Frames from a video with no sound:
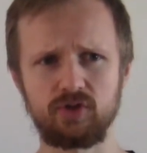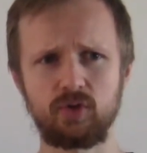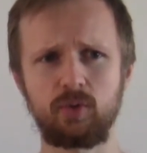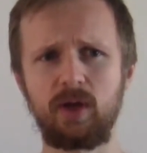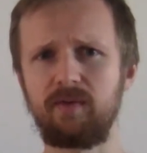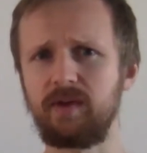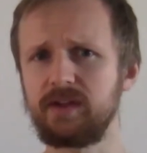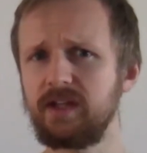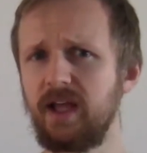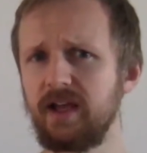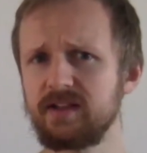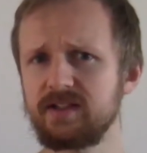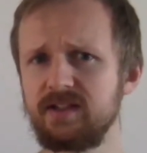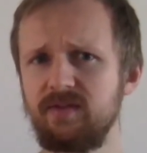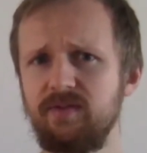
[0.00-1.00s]
So you have a
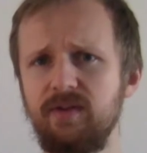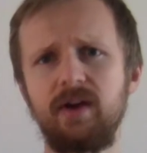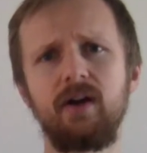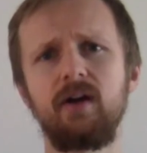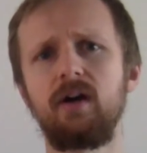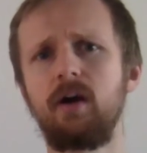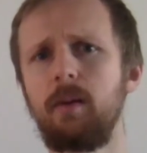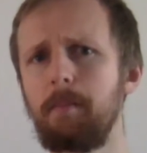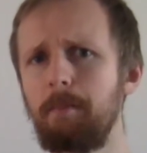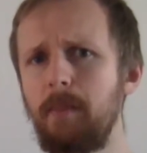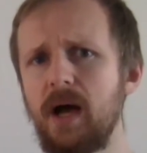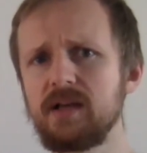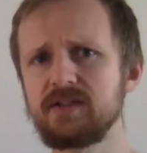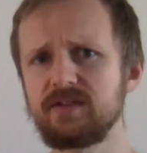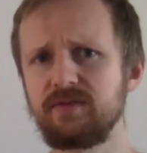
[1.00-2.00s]
taxi fare,
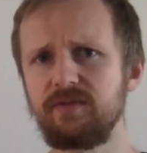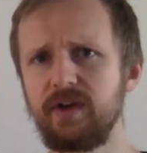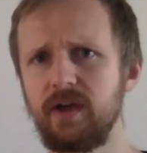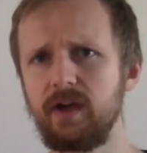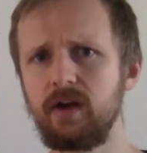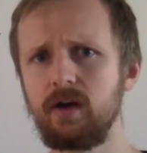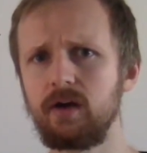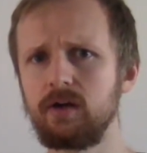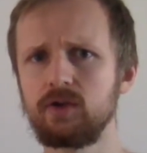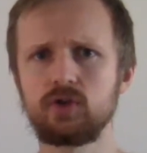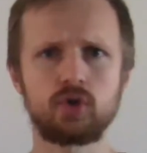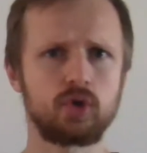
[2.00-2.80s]
bus fare,